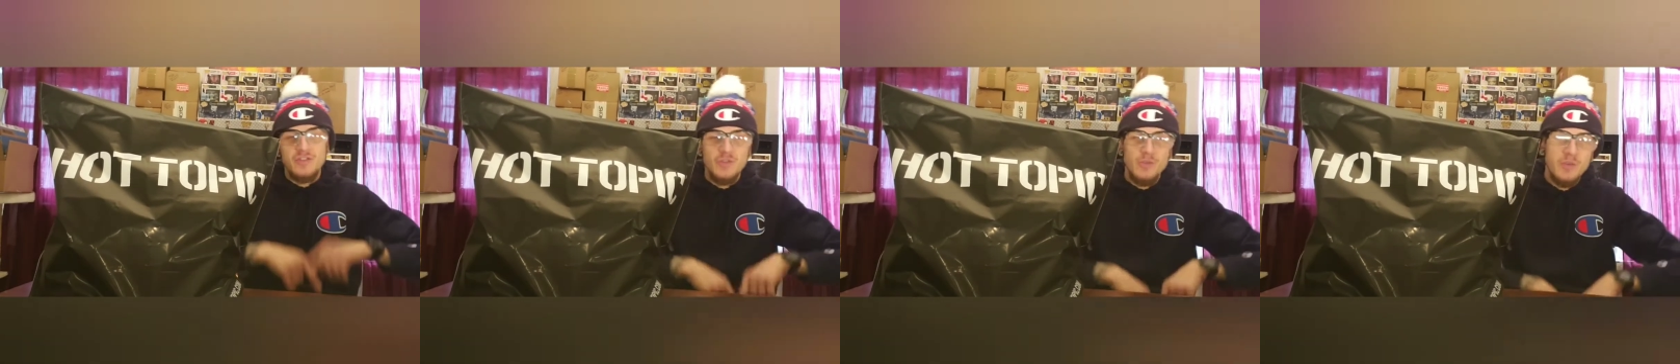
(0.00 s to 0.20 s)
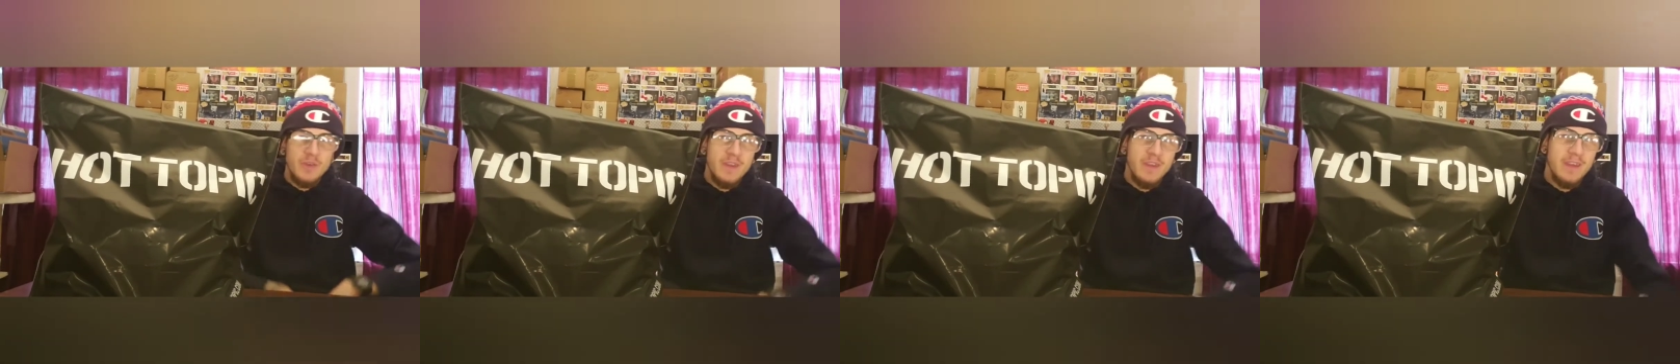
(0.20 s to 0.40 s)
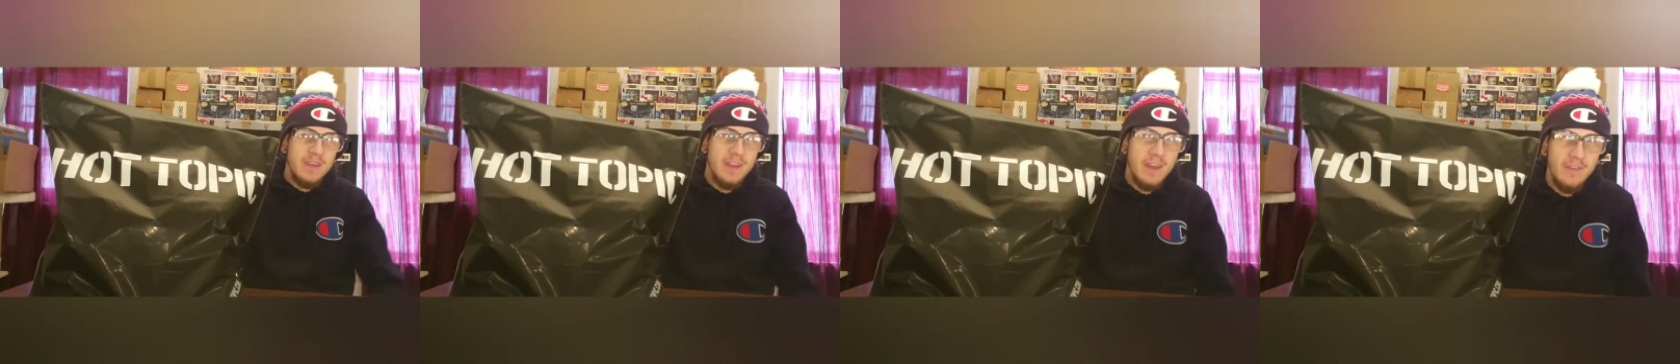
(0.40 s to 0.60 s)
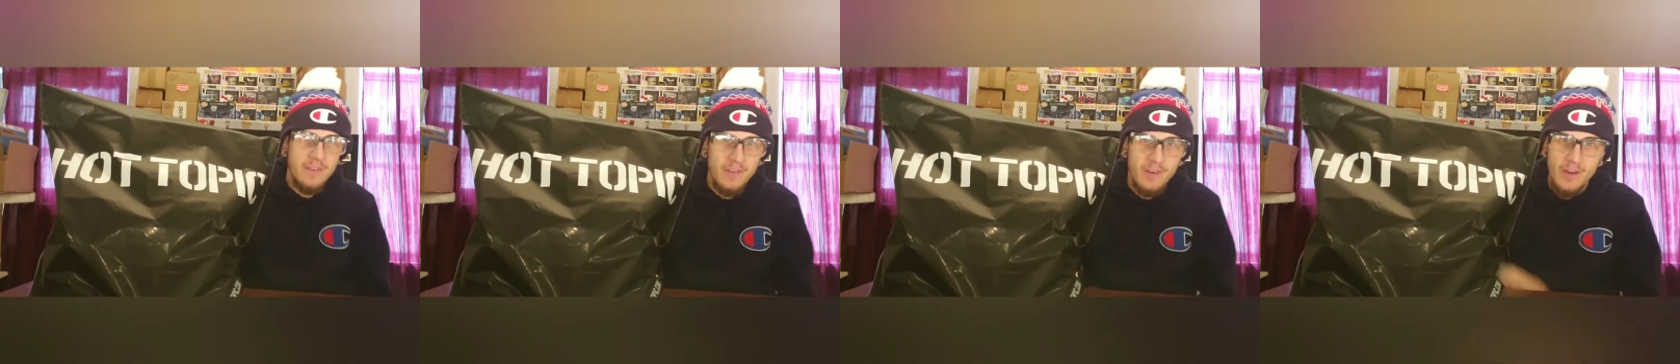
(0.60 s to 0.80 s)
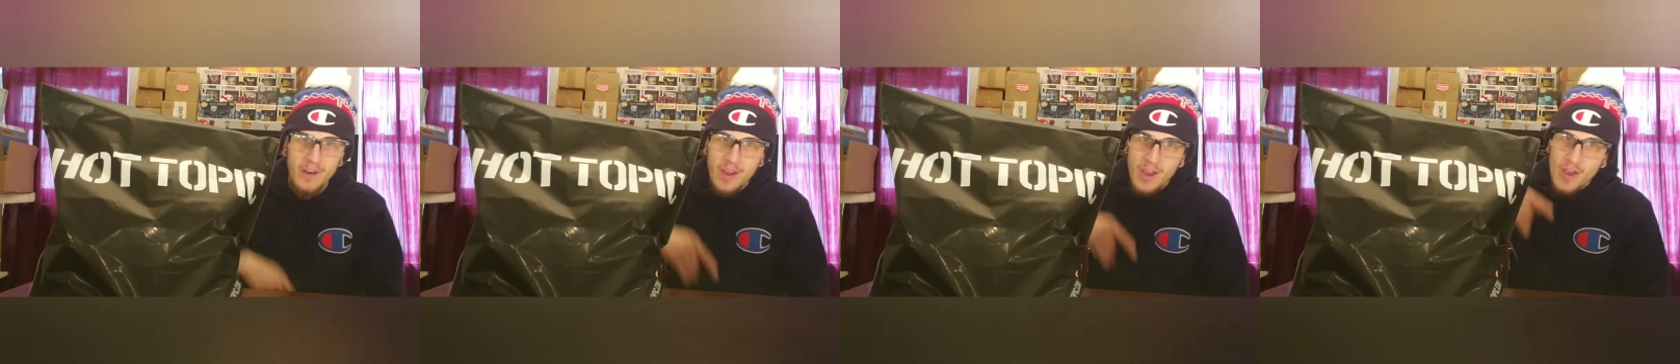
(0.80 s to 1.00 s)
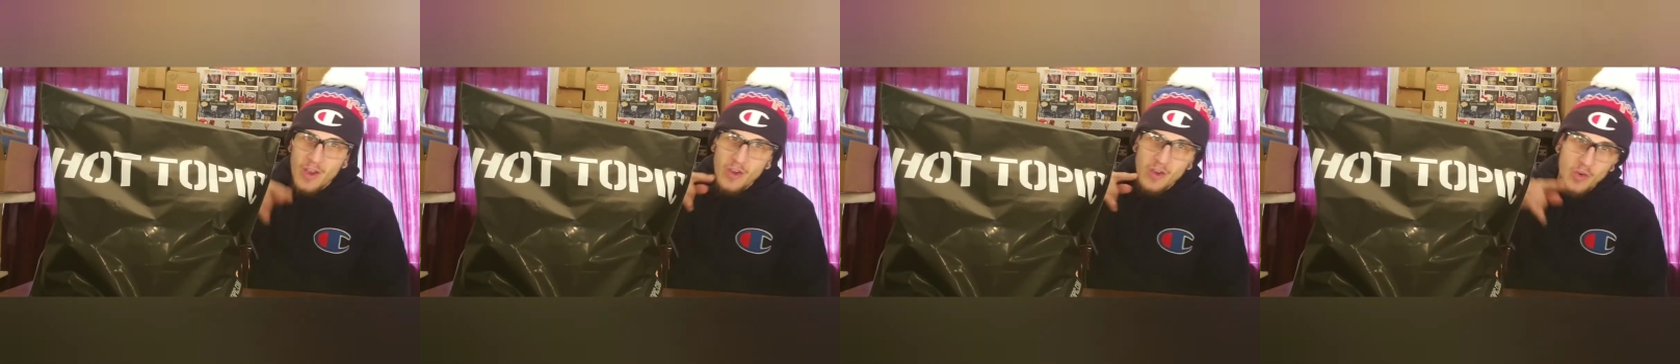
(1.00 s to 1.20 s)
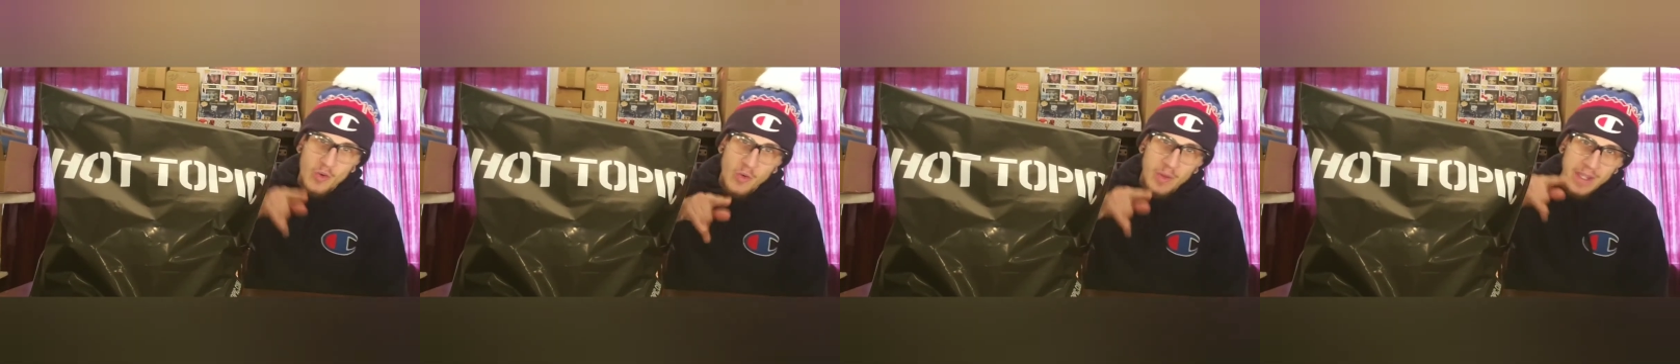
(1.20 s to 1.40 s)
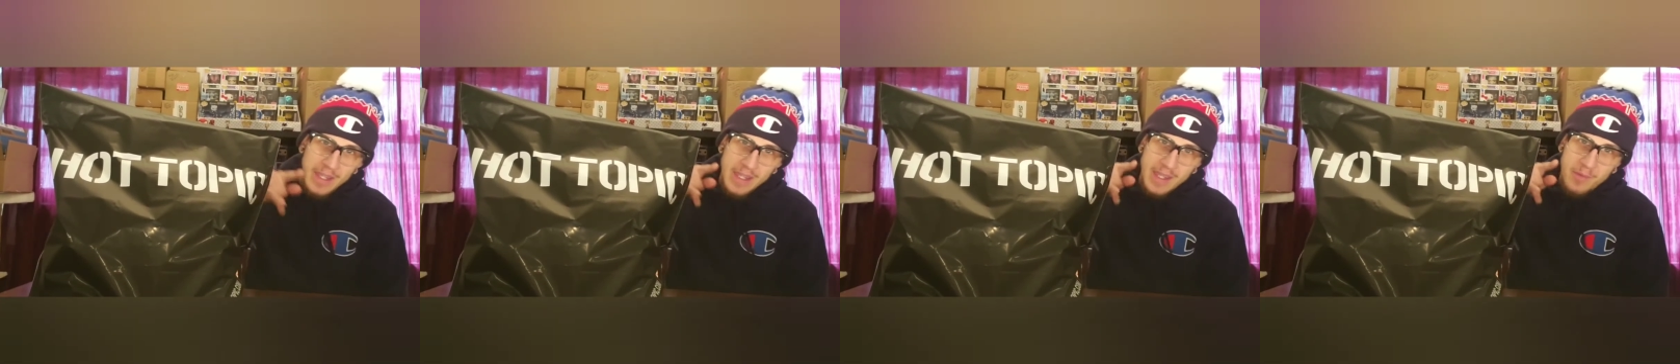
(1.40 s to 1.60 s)
you with another
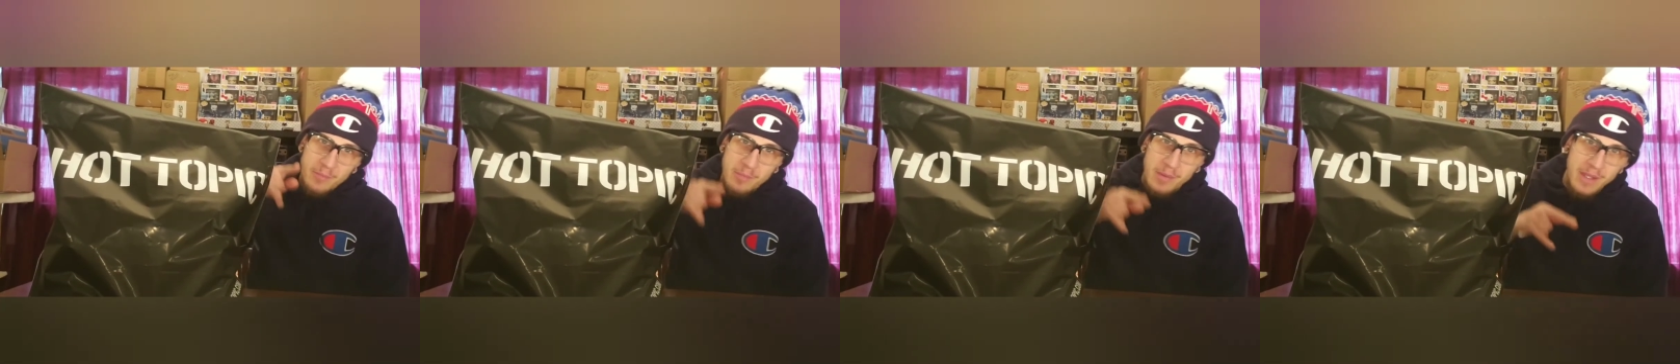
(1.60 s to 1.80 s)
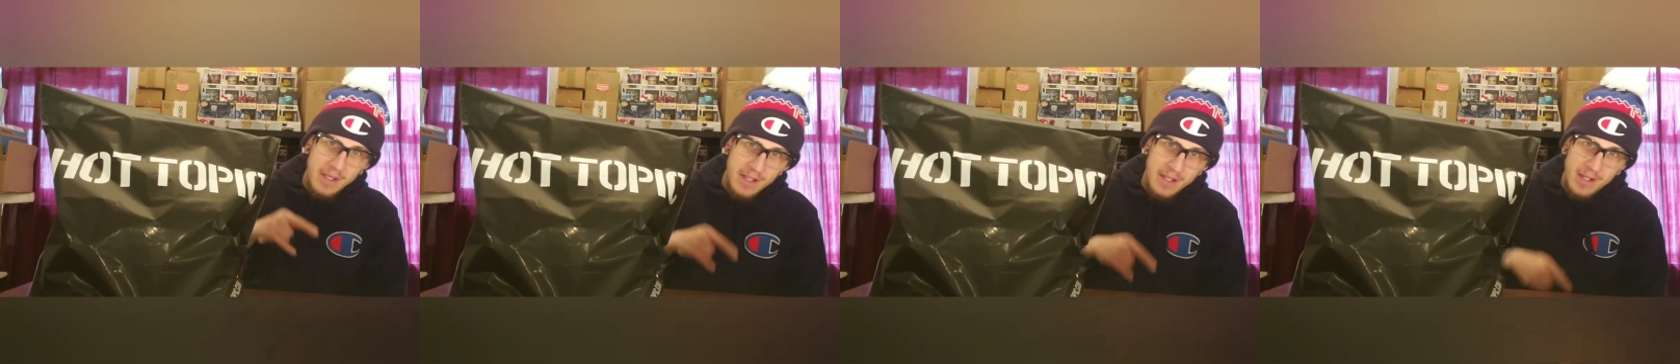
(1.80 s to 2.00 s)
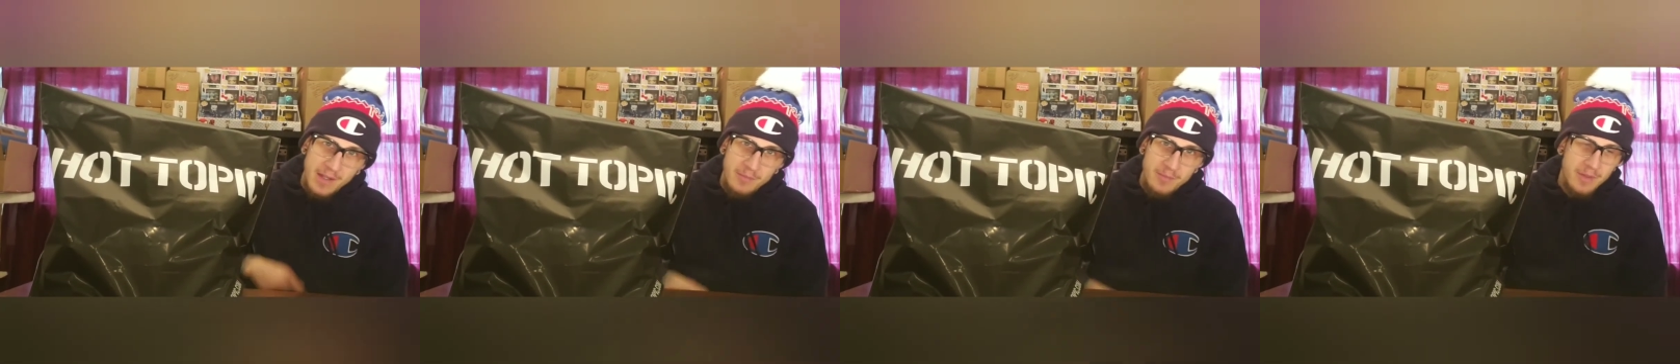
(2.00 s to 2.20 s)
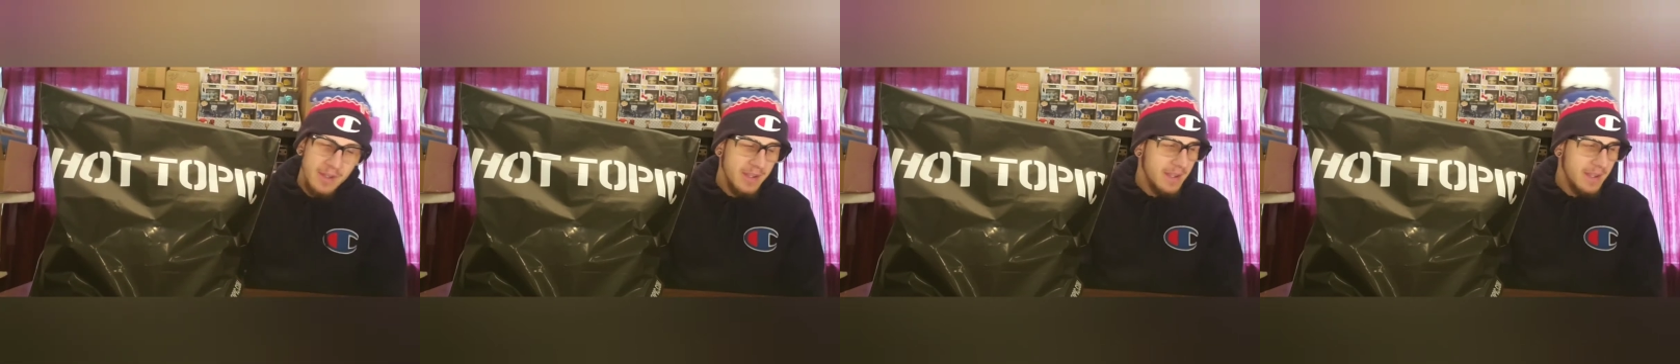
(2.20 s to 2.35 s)
quickie pickup.